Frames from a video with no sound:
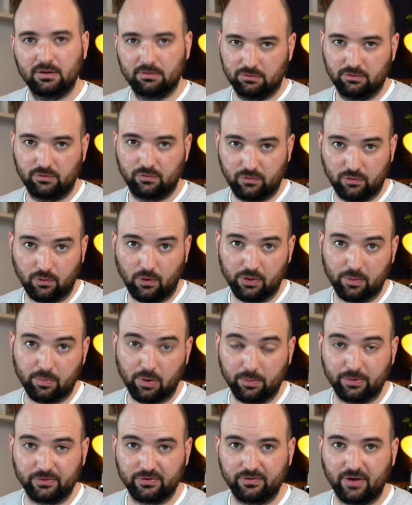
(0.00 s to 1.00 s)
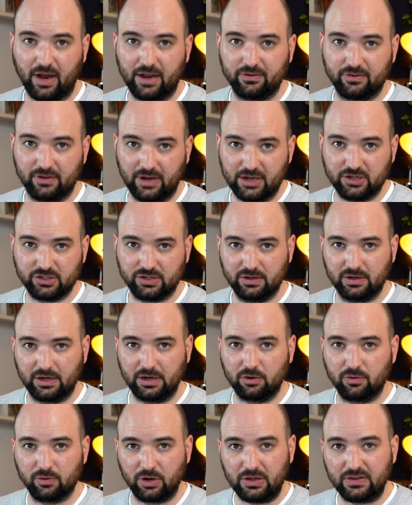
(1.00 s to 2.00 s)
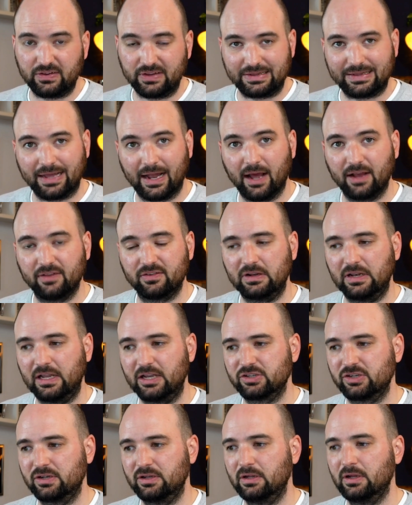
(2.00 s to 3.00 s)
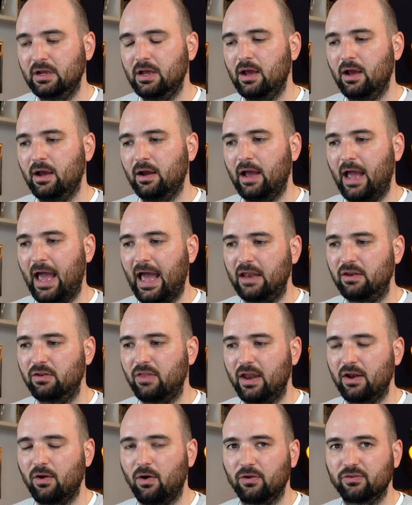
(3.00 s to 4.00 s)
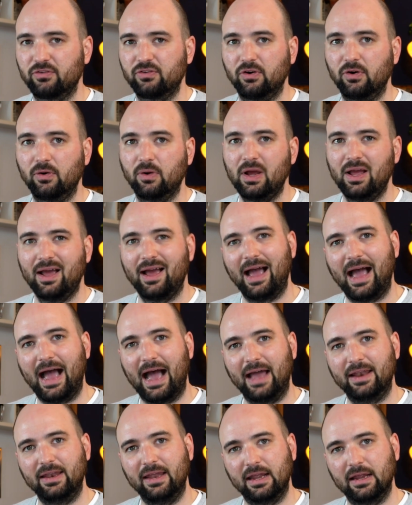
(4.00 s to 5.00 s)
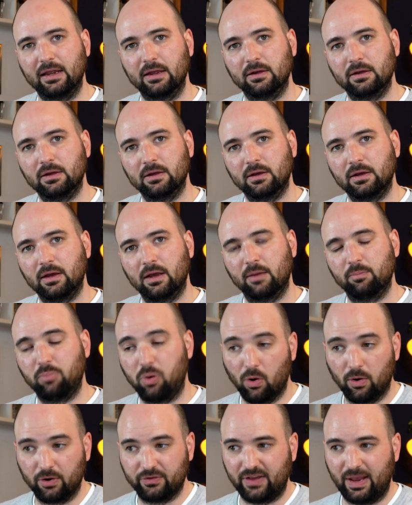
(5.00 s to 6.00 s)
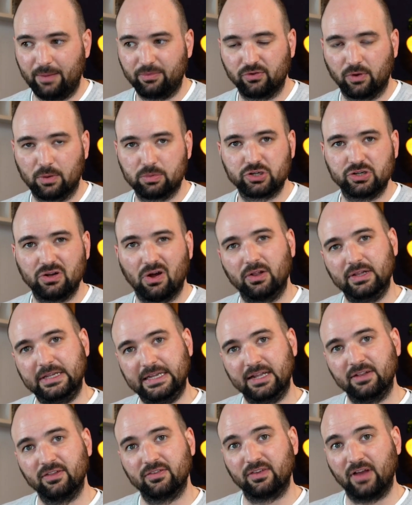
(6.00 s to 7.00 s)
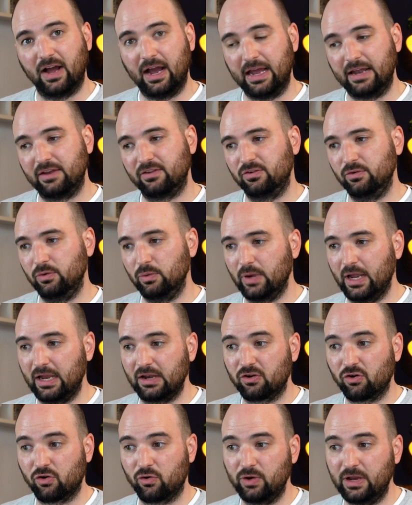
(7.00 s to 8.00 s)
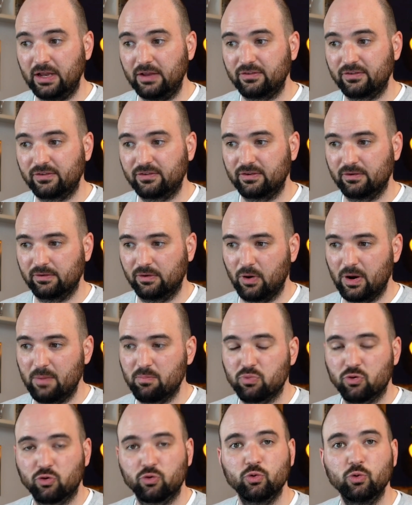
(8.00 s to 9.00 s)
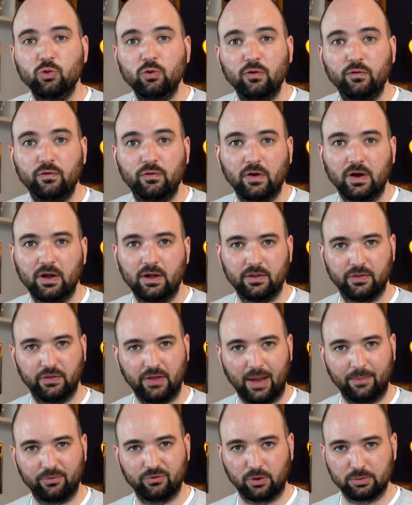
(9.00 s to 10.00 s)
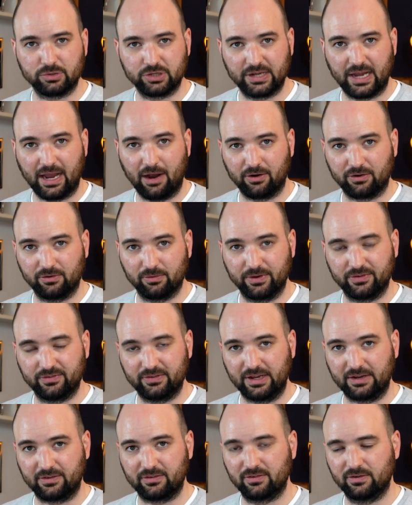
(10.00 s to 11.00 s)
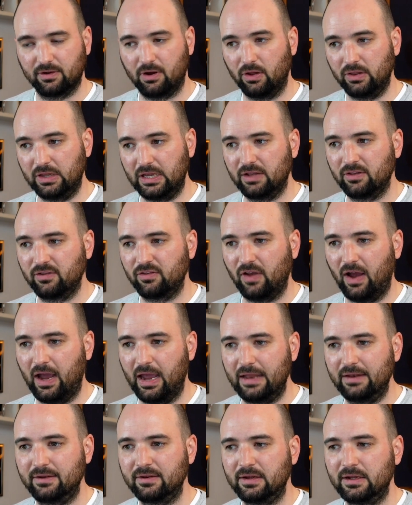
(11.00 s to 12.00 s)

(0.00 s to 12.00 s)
for the purpose of isolation, increasing that isolation, and then also adding porous absorption on the inside to increase or improve the absorption characteristics on the inside.